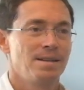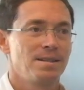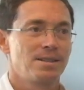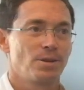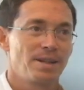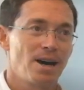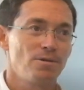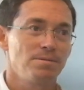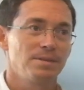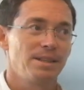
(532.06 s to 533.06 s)
So
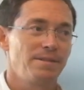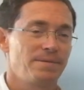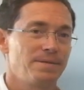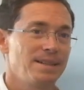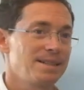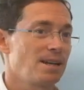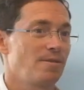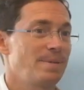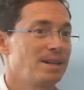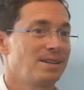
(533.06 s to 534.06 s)
now, if instead
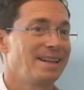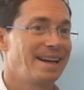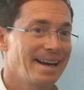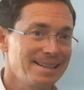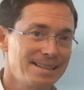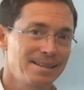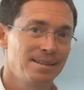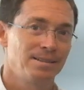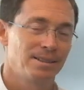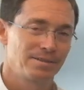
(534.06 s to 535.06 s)
of being only
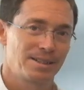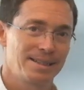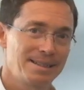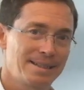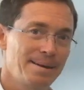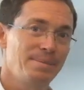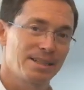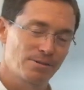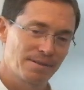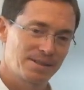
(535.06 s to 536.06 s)
guest on the system,
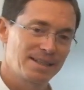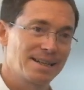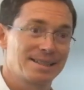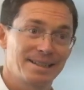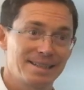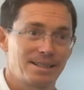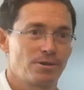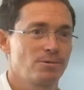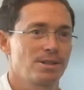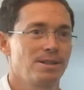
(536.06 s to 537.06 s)
as we have seen as guest
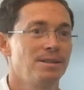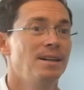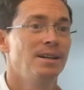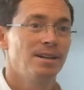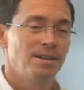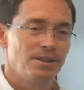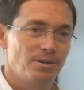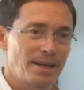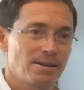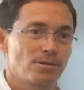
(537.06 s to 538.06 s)
user, you
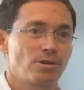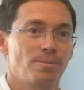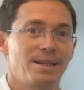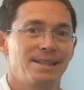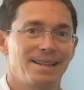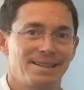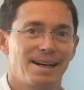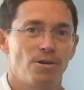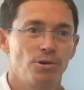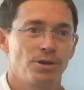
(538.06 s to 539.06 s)
can also be
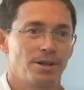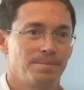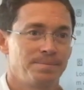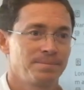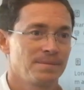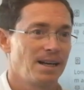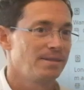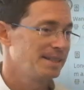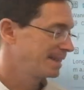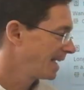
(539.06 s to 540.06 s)
data owner. In
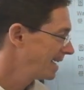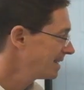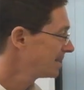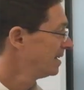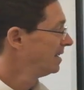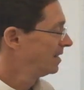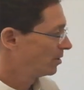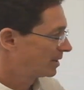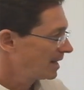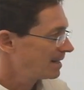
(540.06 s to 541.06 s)
this case,
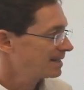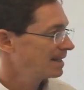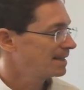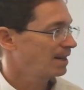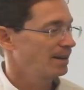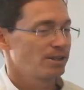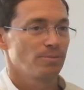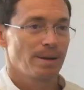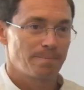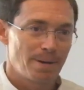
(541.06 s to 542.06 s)
your data sets are going to
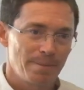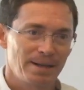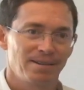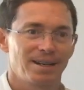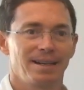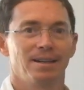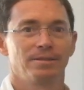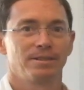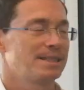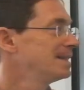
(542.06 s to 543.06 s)
be permanently on
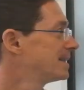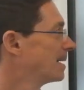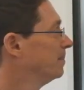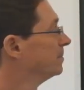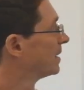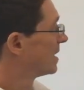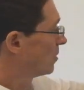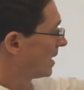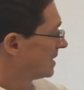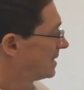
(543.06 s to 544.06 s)
the system, as you
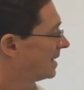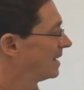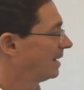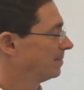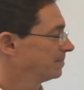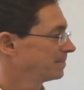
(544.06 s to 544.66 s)
can see here.